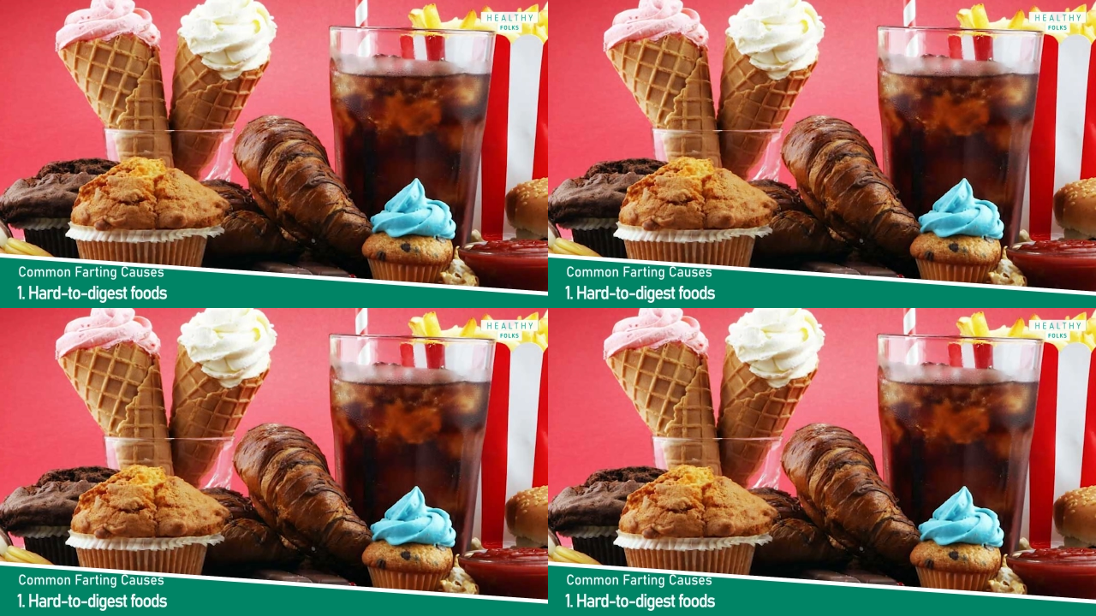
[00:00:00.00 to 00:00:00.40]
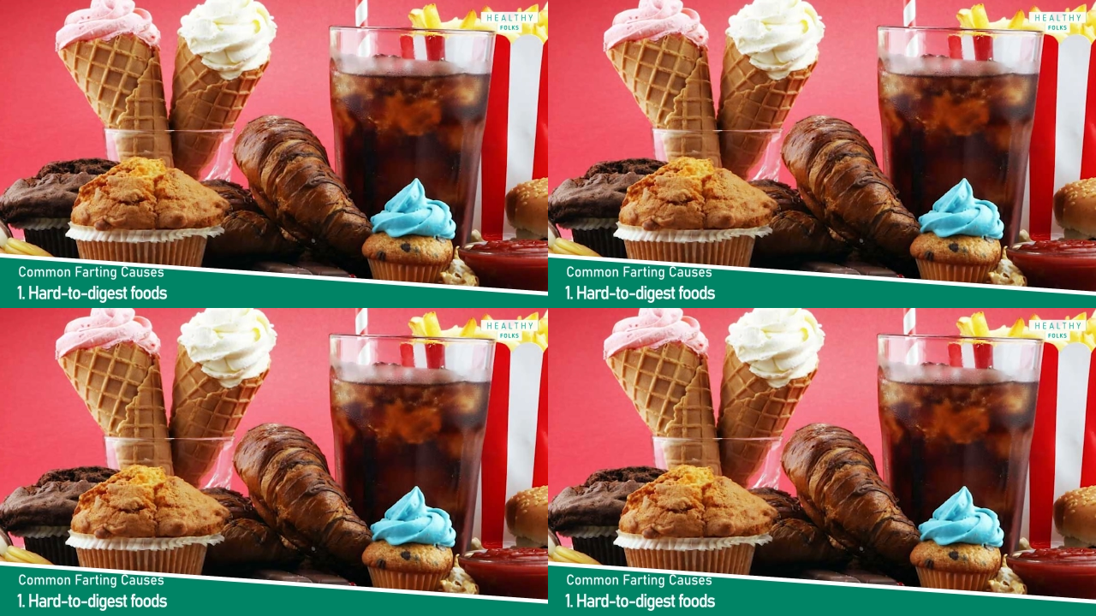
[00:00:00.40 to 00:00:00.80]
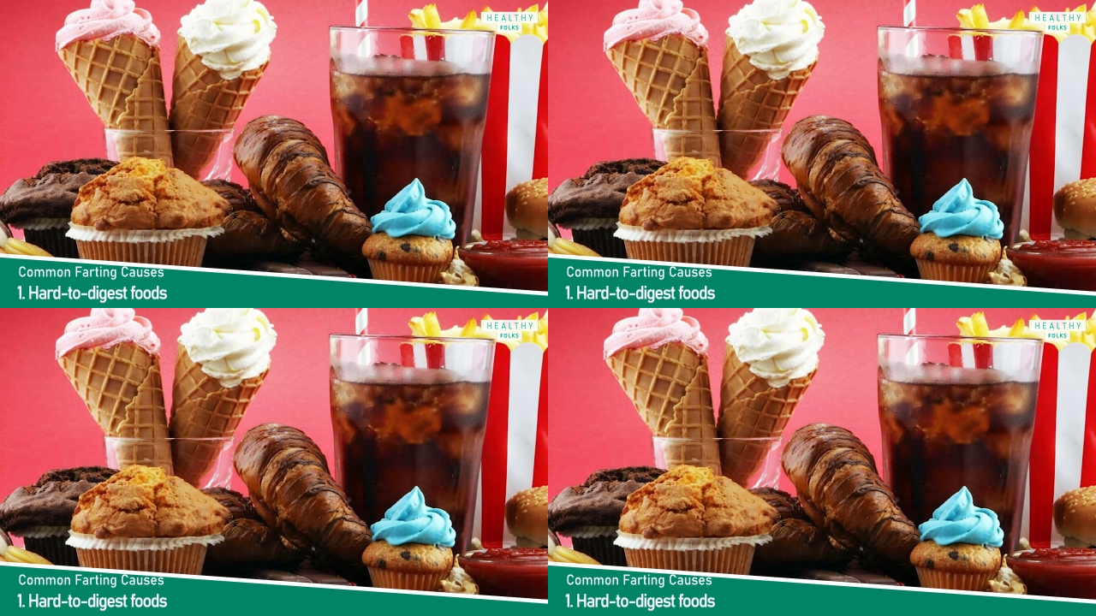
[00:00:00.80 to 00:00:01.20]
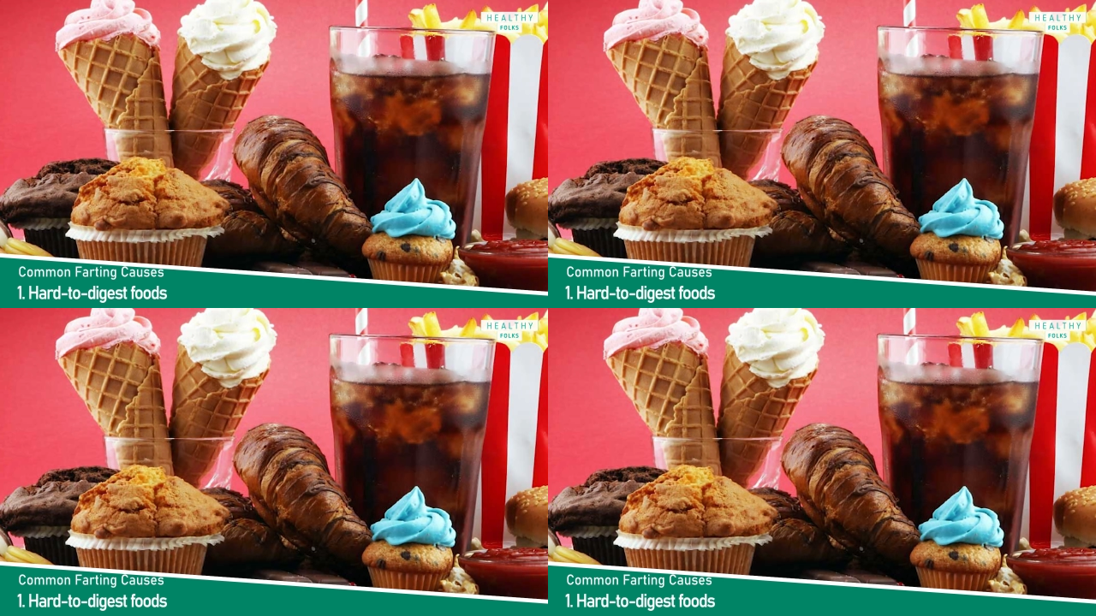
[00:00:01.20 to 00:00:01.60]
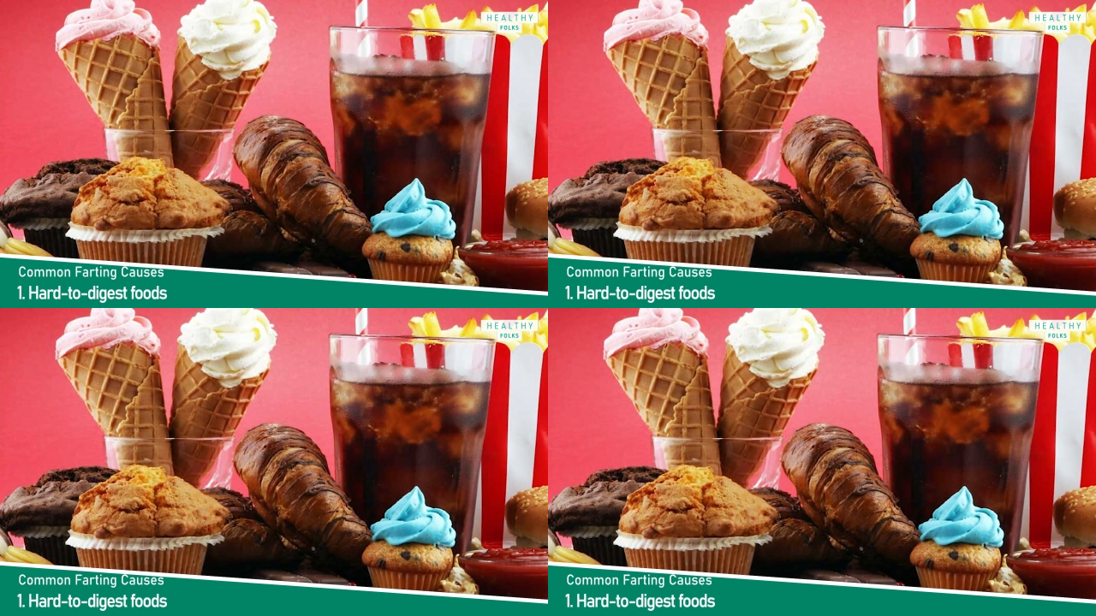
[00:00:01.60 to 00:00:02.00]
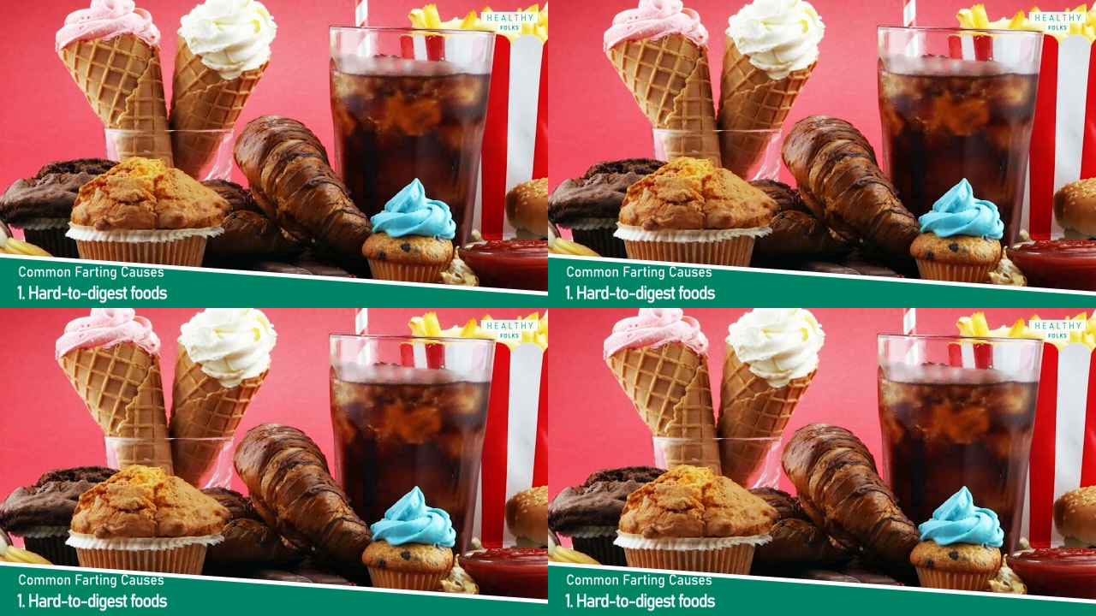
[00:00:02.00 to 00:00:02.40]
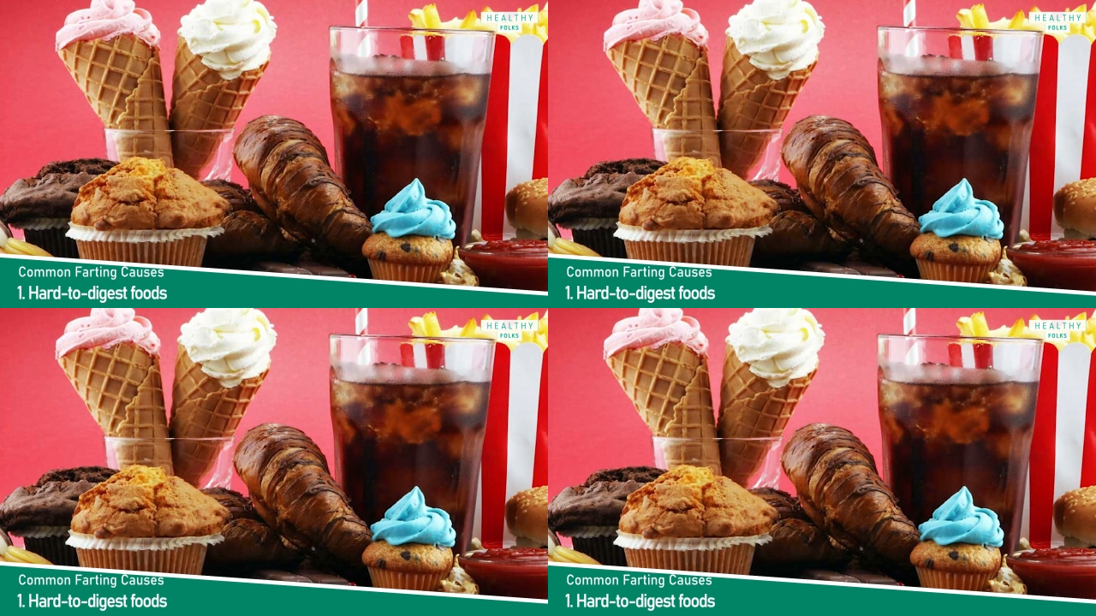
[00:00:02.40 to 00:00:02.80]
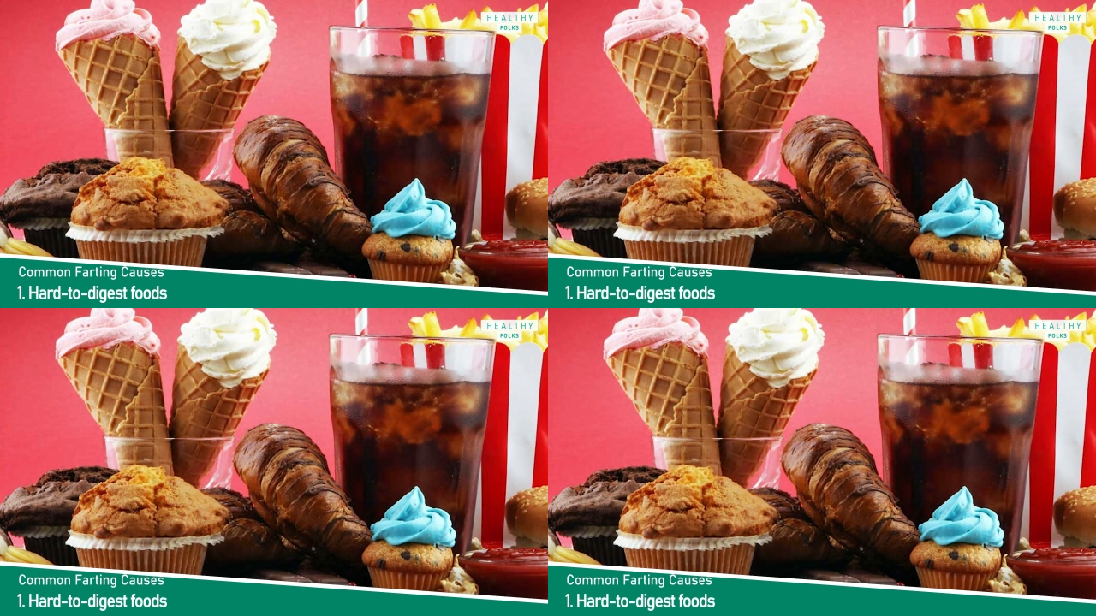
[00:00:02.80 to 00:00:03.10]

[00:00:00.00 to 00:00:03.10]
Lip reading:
(no speaker visible)